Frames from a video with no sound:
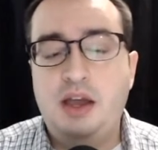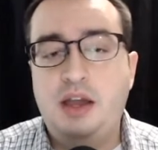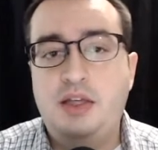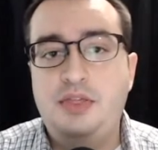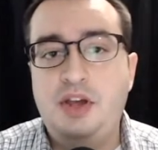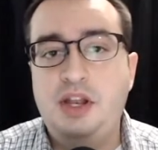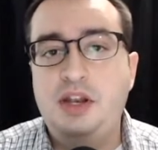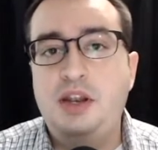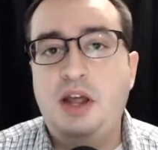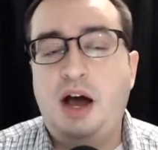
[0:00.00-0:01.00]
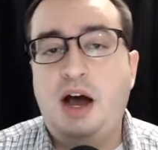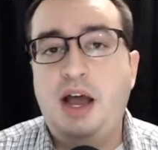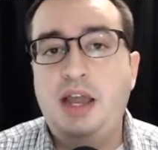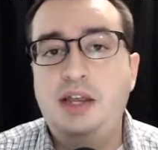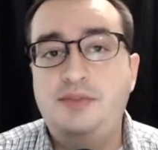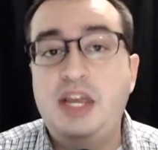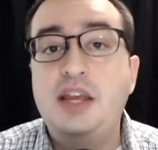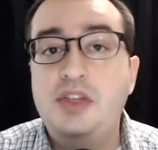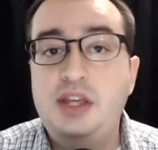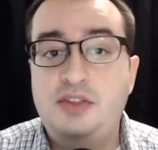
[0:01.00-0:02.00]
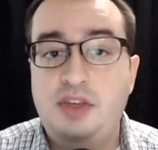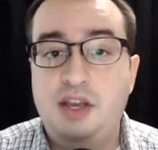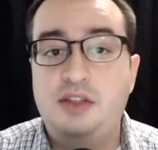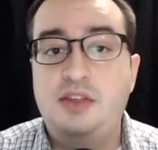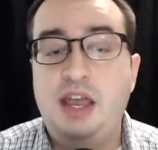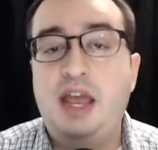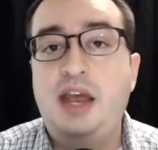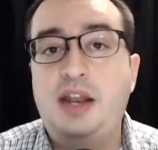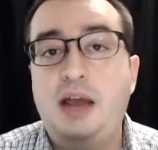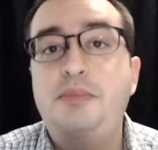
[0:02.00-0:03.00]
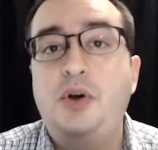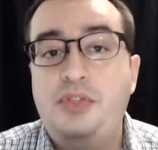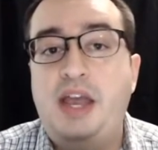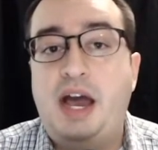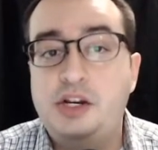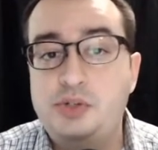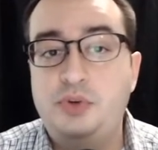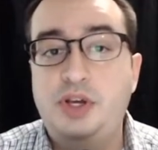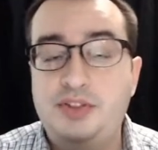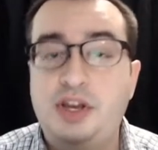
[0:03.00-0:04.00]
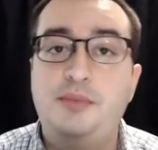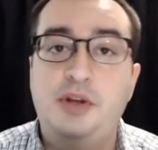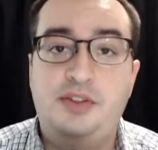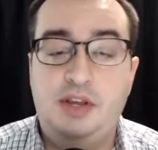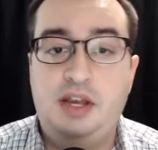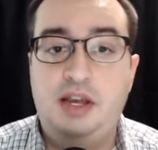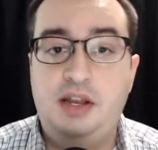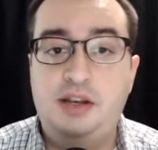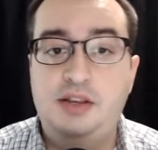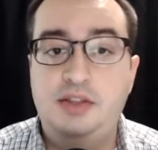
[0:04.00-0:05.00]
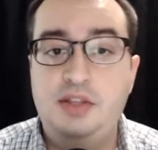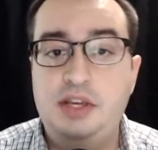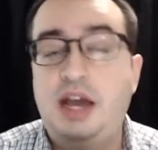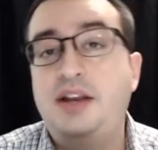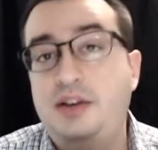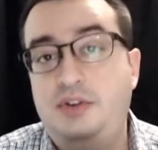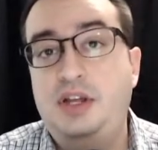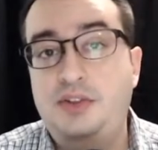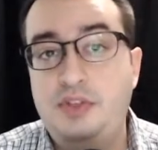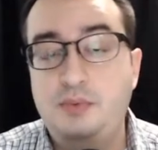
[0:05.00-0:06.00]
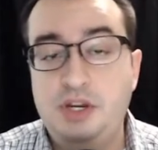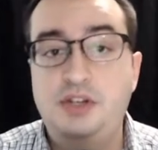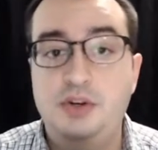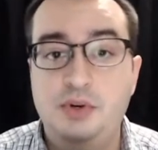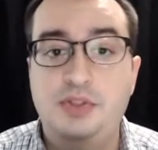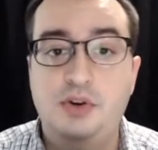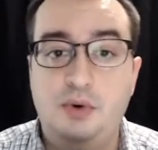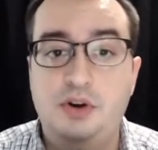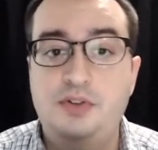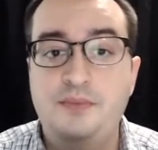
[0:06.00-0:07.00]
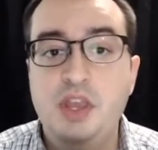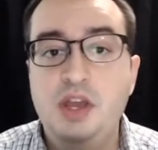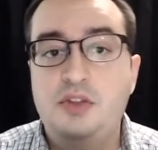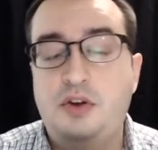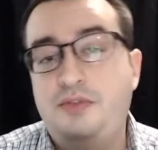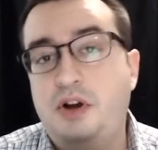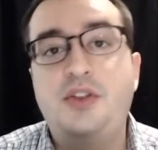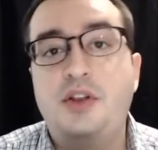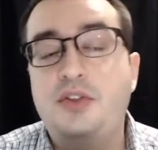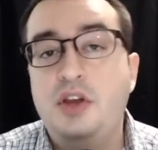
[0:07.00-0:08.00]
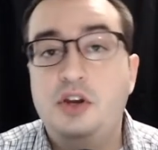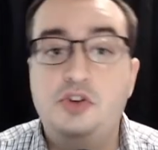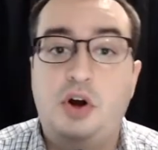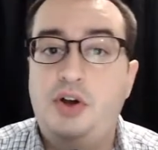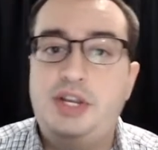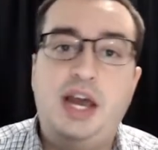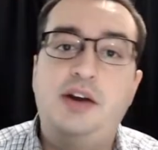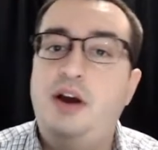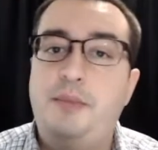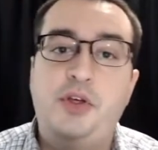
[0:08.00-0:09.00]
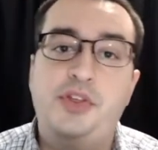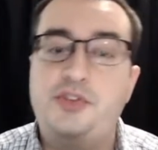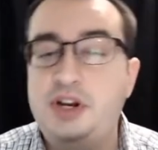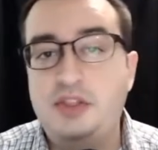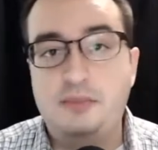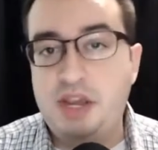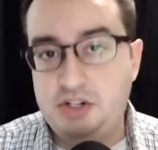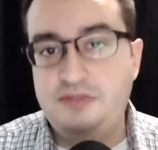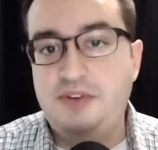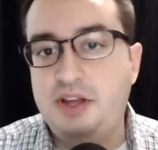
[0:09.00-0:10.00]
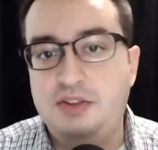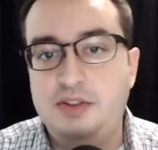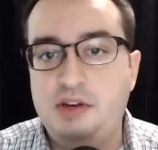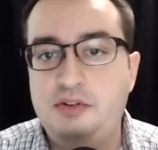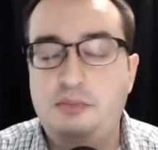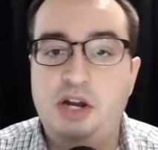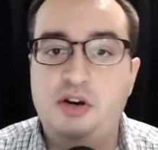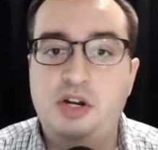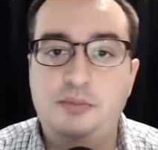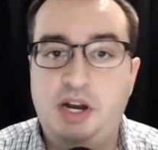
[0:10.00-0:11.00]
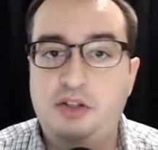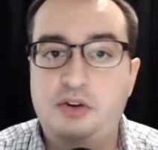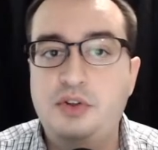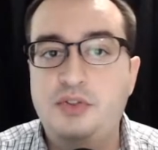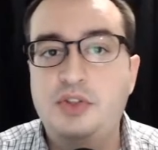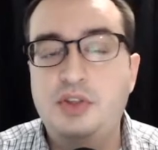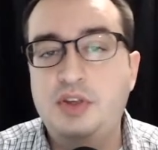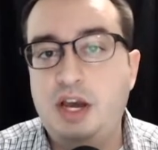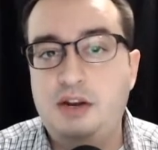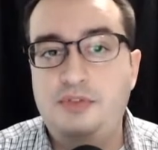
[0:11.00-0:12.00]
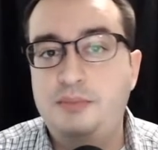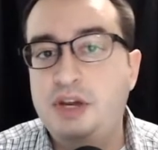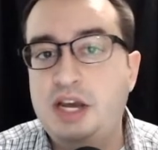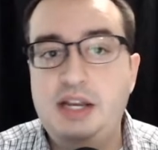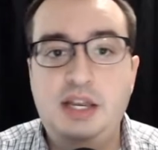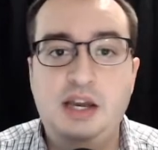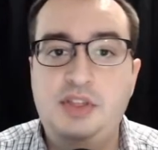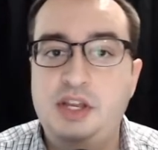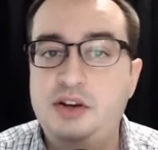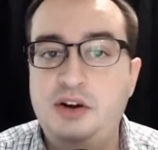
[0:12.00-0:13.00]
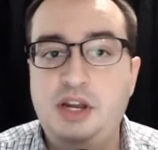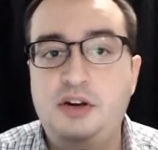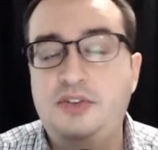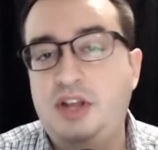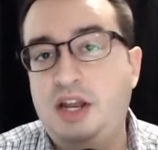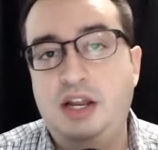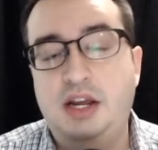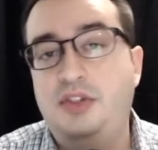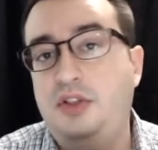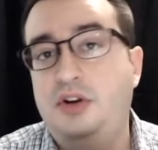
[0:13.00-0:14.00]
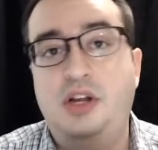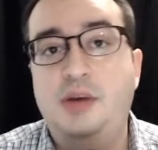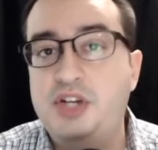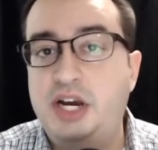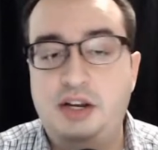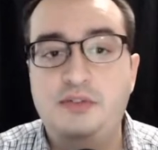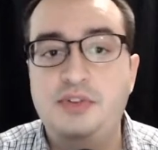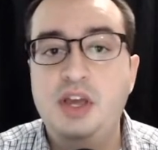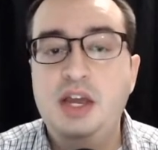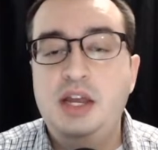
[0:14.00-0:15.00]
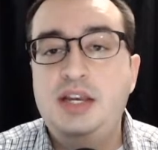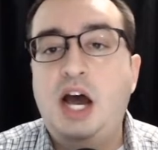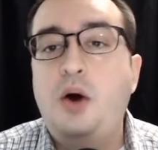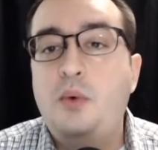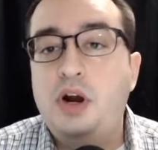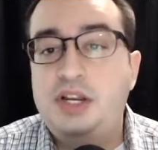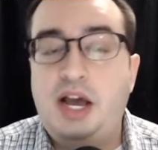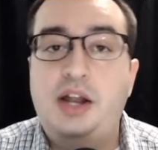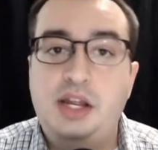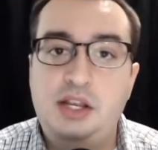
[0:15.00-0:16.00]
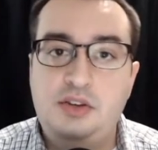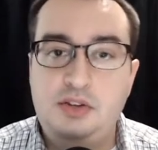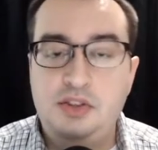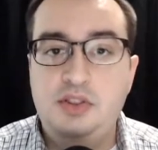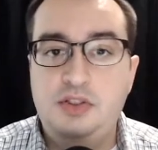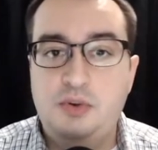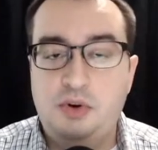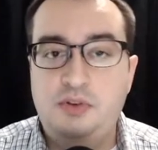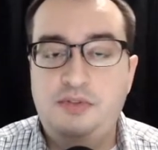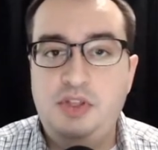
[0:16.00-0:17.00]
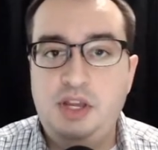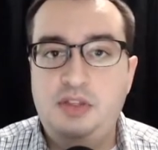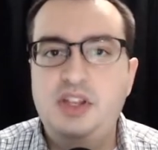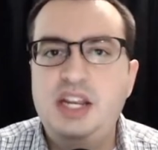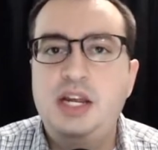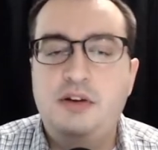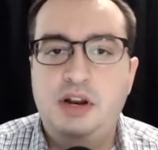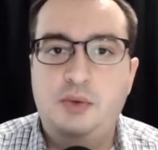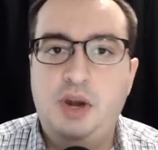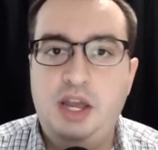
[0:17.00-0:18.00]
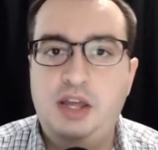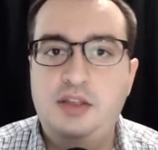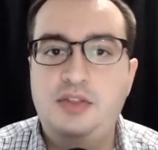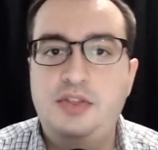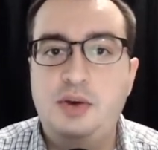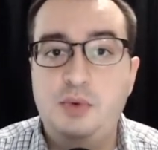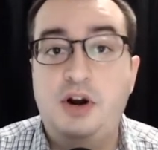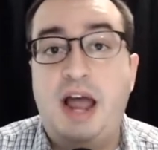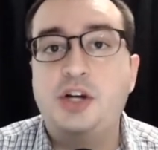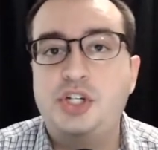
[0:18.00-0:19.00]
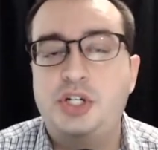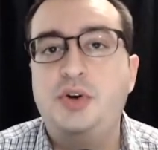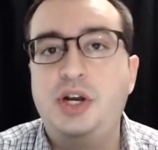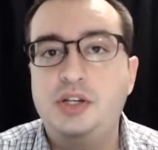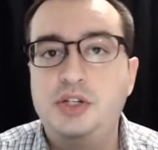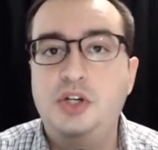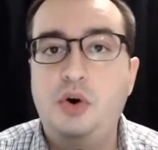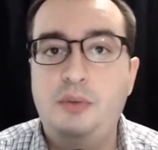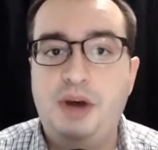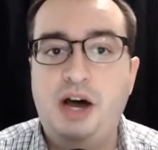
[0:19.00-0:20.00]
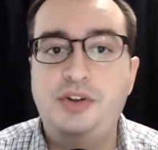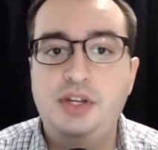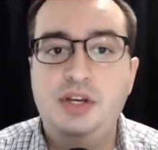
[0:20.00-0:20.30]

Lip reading: then I take these things and I build the actual assignments and the activities that we do in the course. So for instance, draw a diagram illustrating the major phases of a modern compiler. So this is kind of the big idea, the enduring understanding, and the learning objectives, now worked out in sort of the nitty-gritty ways that we're actually going to go about